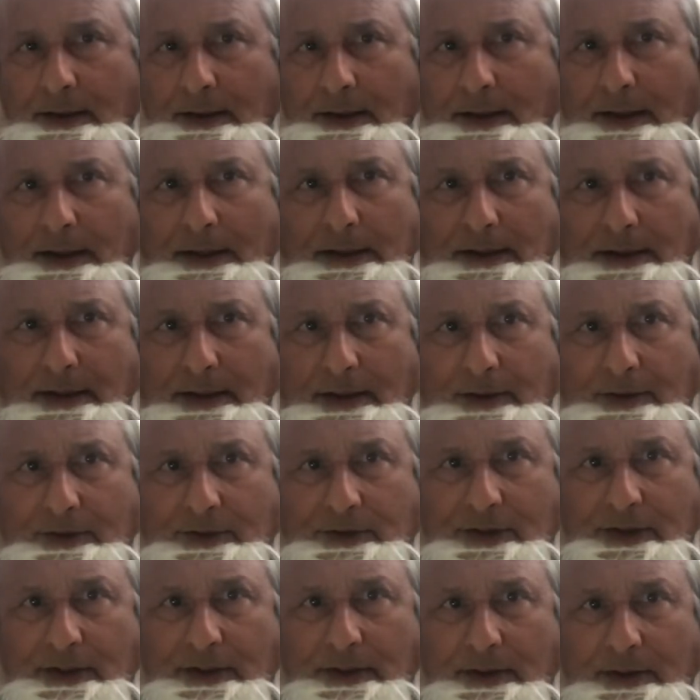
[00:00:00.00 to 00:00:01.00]
And the girl
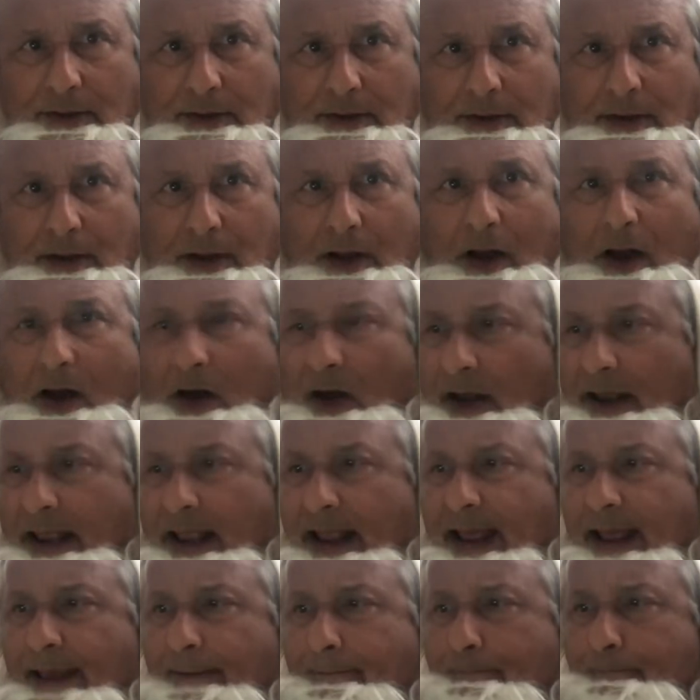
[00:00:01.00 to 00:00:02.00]
said, I
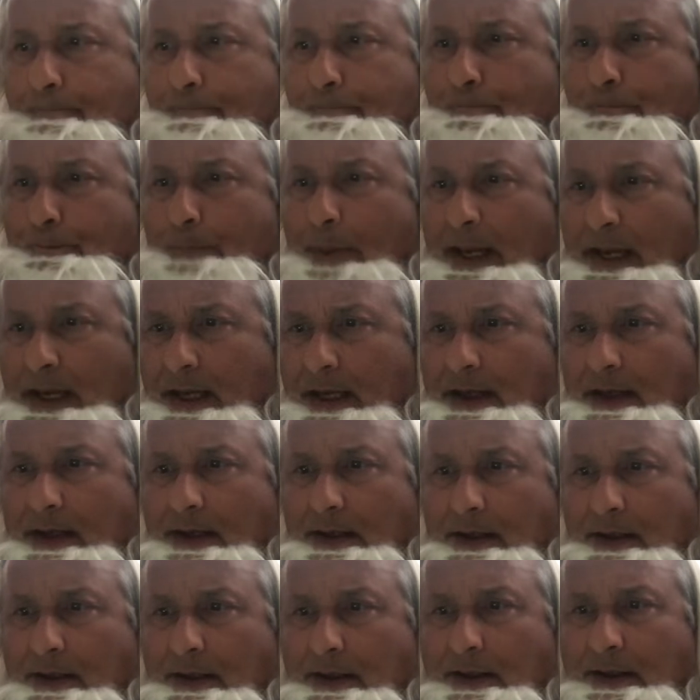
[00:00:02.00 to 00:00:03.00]
am B.
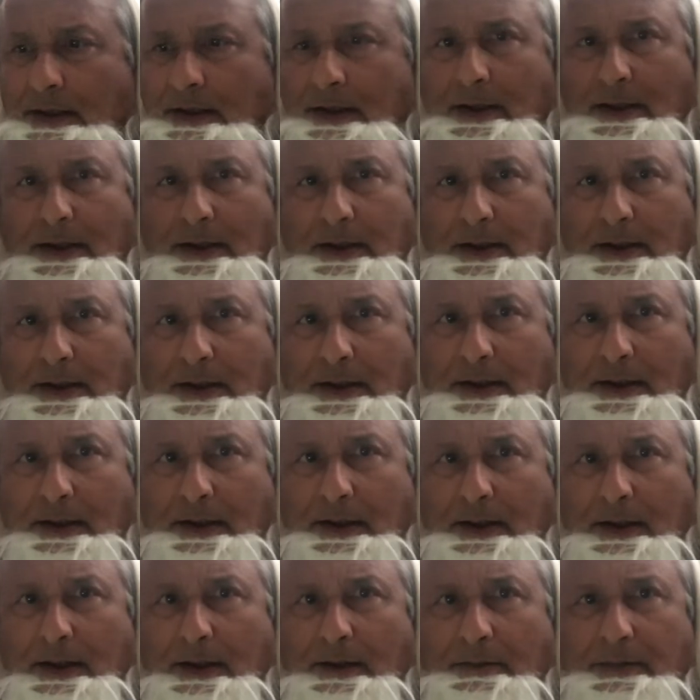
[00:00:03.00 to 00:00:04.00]

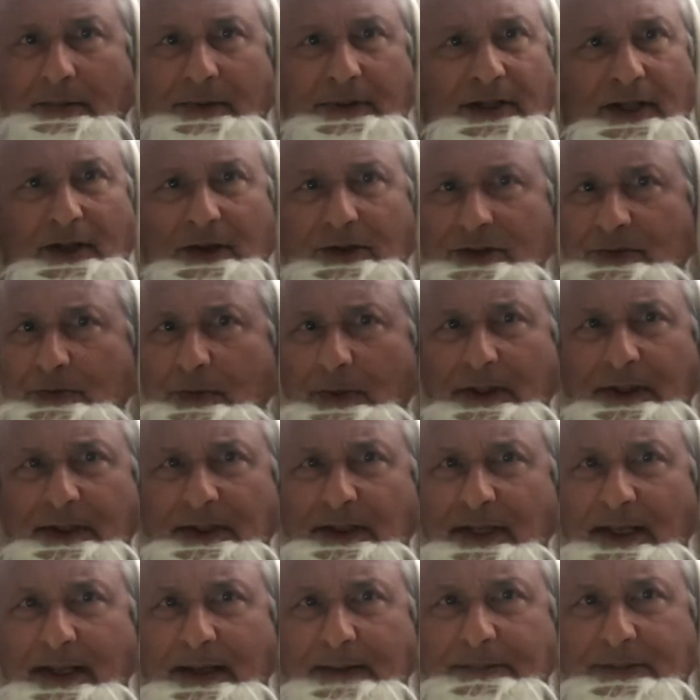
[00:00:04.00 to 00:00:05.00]
But those weren't
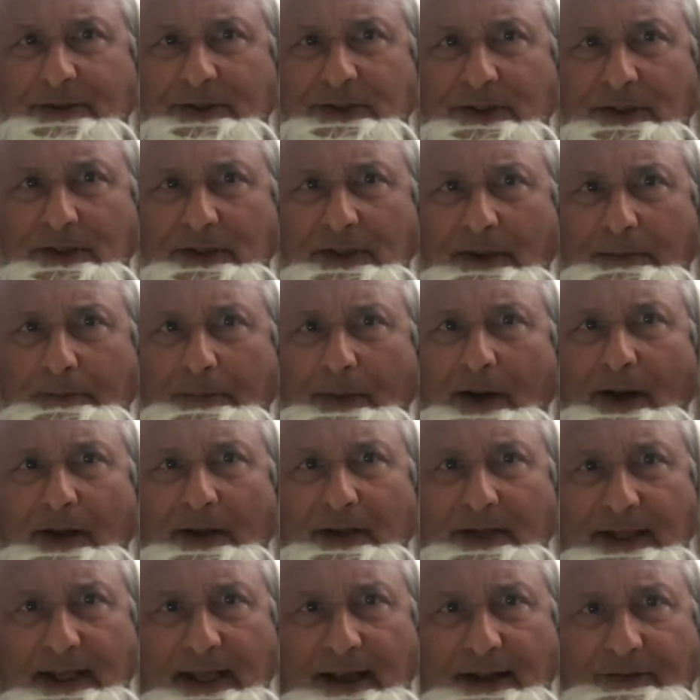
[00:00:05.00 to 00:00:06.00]
names. They're part of
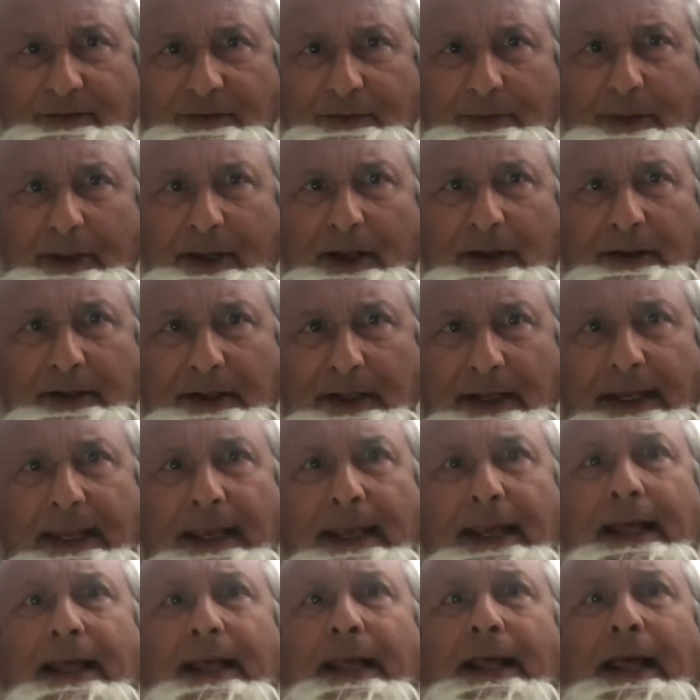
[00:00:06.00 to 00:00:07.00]
the alphabet, aren't they?
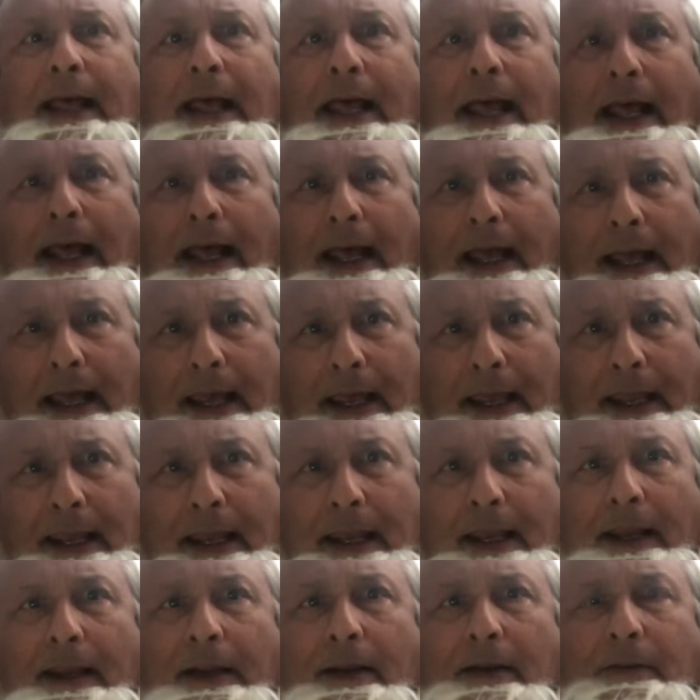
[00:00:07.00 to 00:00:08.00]

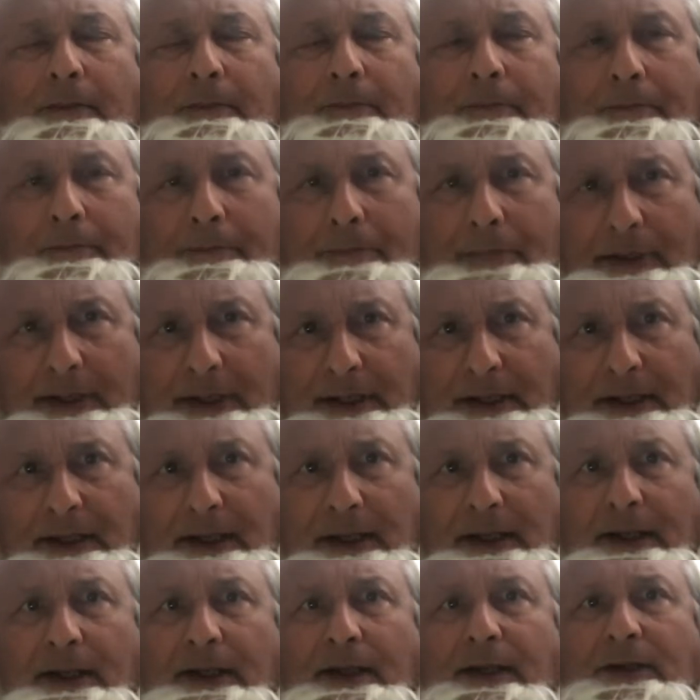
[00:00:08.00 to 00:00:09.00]
A,
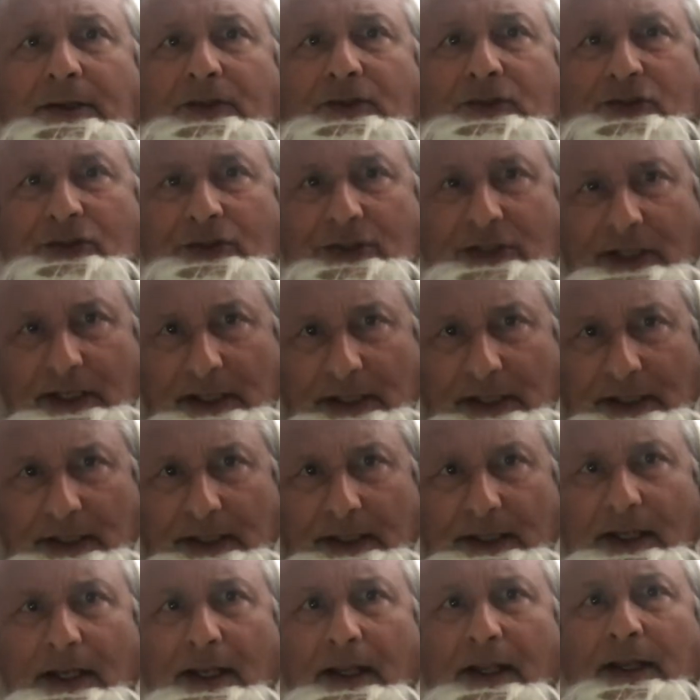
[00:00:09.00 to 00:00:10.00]
B,
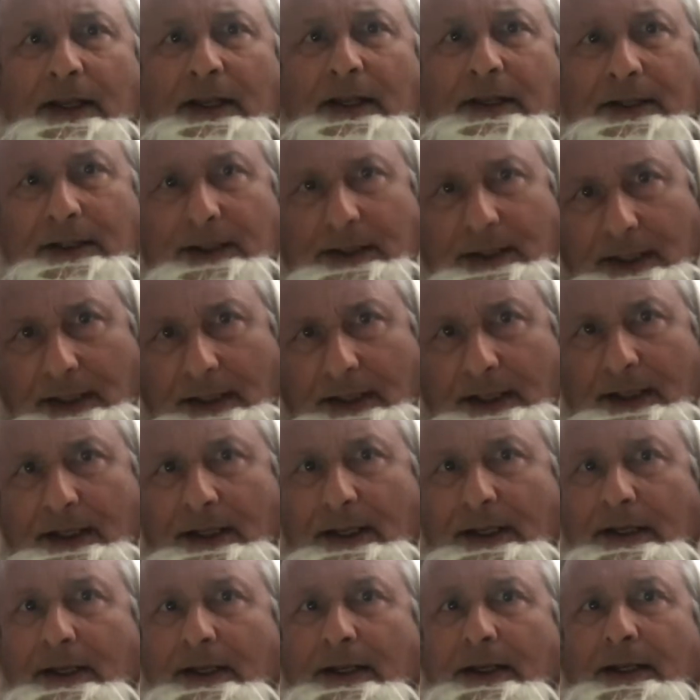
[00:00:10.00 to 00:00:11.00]
C,
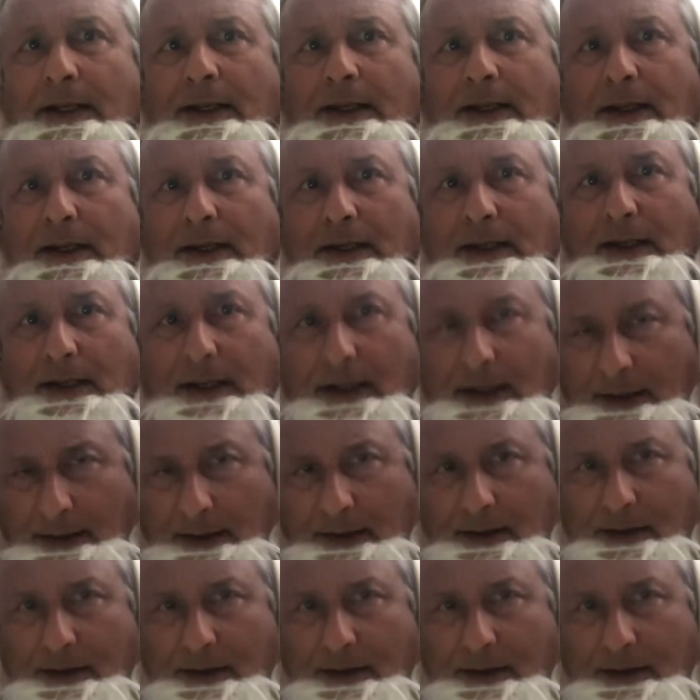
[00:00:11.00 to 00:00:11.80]
D, E.